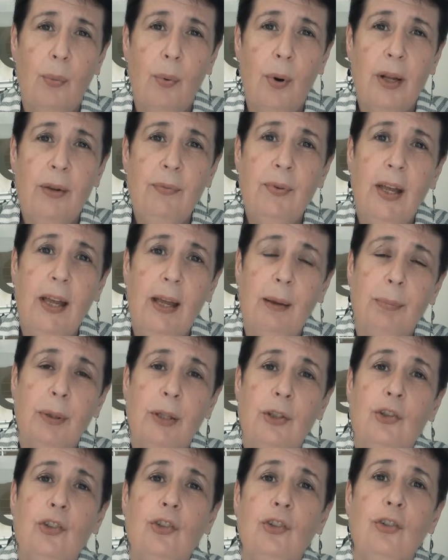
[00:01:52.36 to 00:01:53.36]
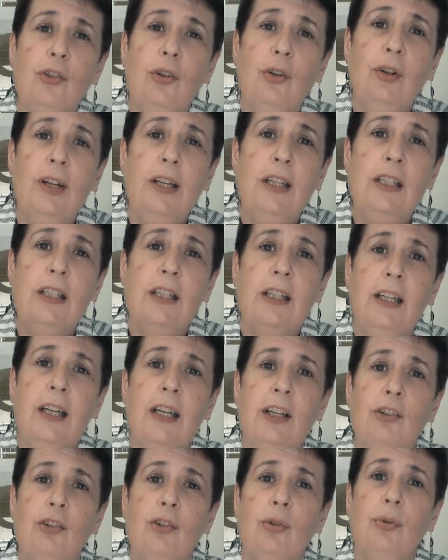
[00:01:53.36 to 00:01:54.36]
Whatever happens, you need to
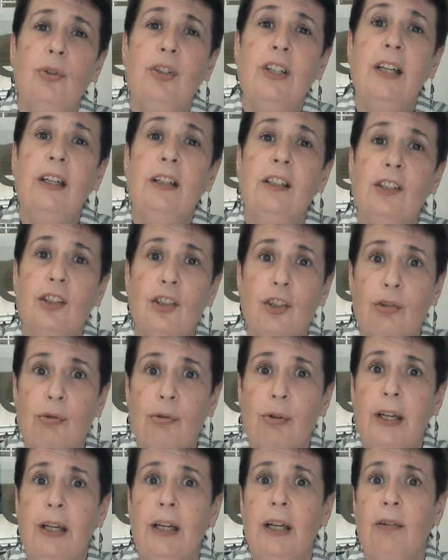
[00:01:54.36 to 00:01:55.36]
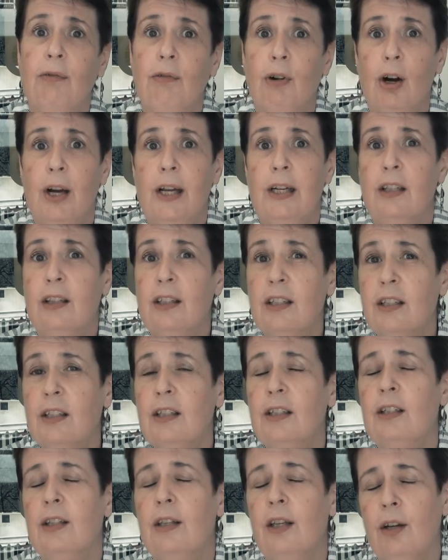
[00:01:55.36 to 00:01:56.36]
get your tenant screening right. This
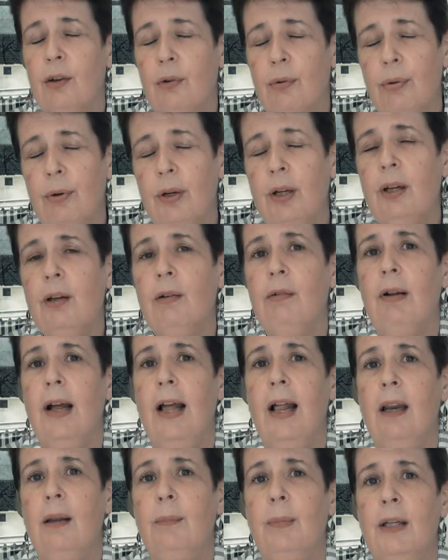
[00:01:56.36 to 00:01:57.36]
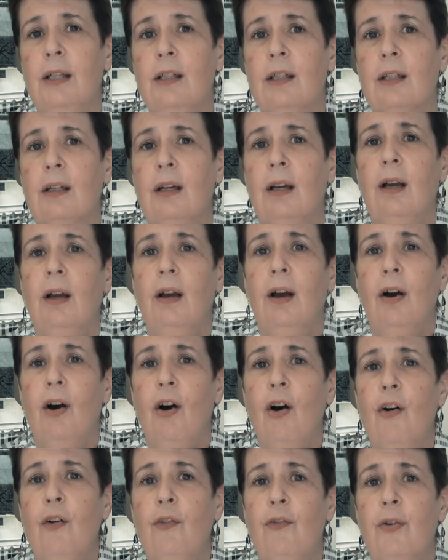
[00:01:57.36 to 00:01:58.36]
is the critical element
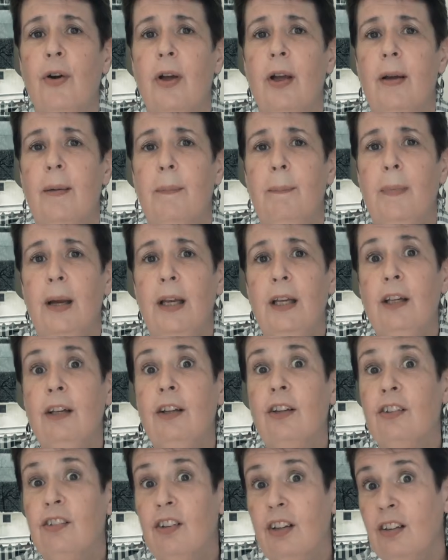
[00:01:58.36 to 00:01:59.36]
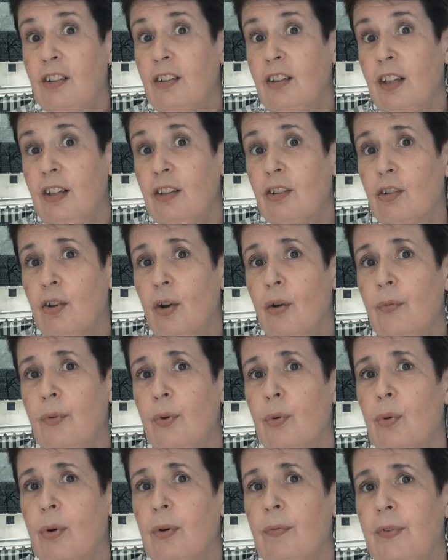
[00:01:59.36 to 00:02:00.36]
of making a success of
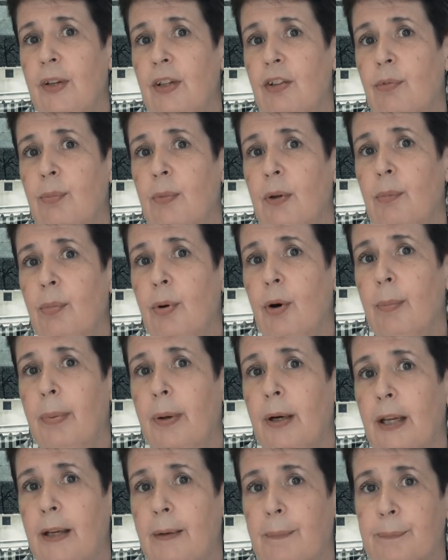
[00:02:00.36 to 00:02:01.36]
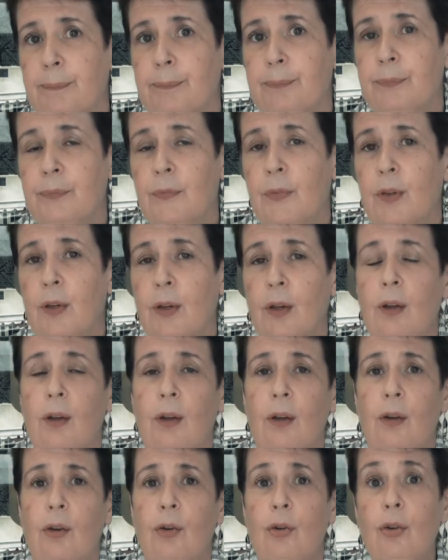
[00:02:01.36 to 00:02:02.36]
your investment property.
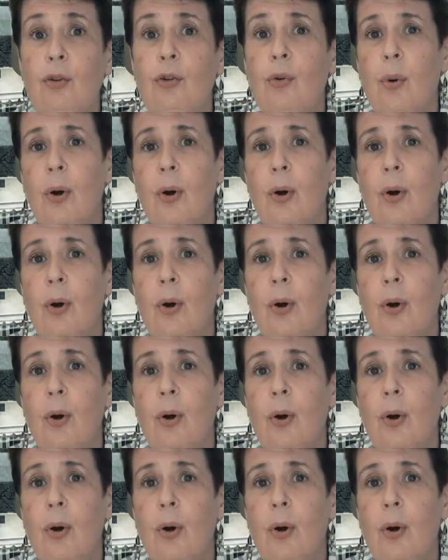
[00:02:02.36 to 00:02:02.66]
Good